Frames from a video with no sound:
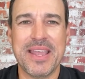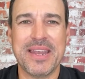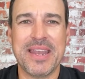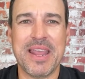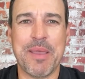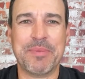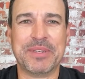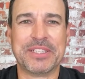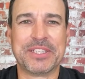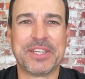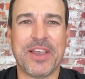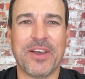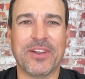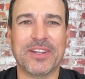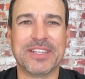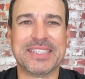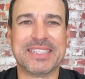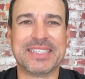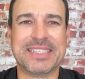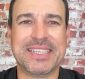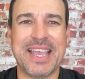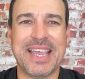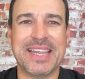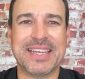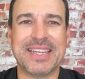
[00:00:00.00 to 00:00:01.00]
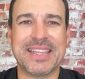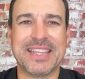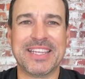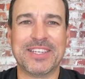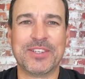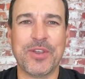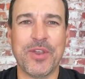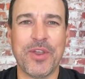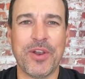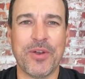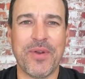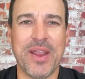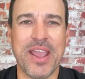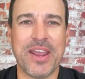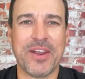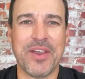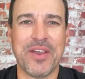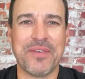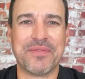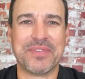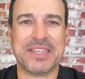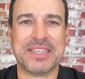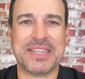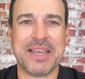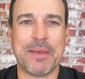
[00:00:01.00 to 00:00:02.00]
Now, Mr. Collins said, the
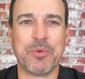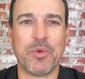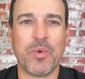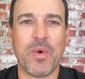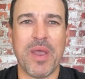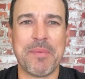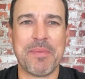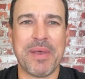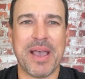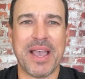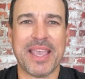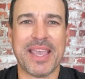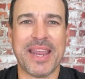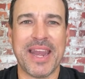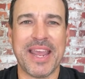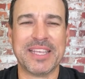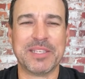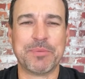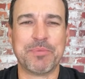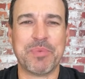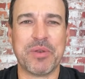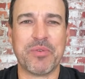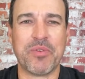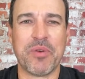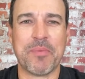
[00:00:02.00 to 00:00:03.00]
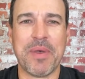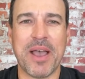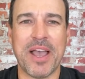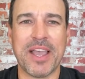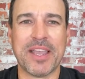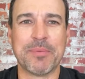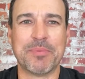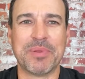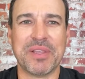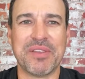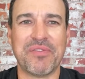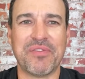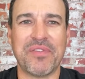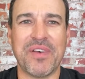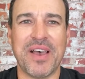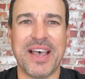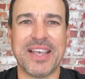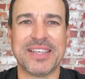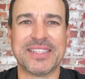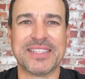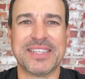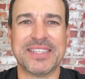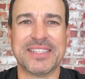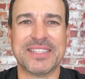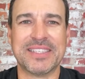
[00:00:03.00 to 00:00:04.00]
turnaround of the WA market has been remarkably
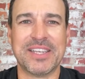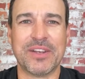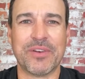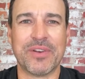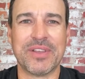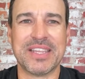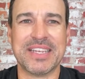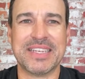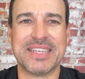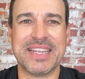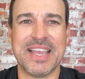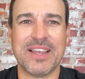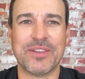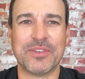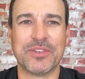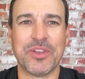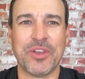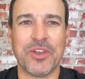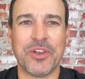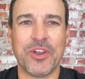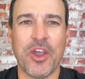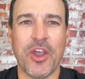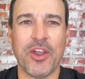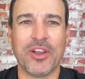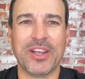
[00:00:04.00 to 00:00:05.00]
fast considering the downturn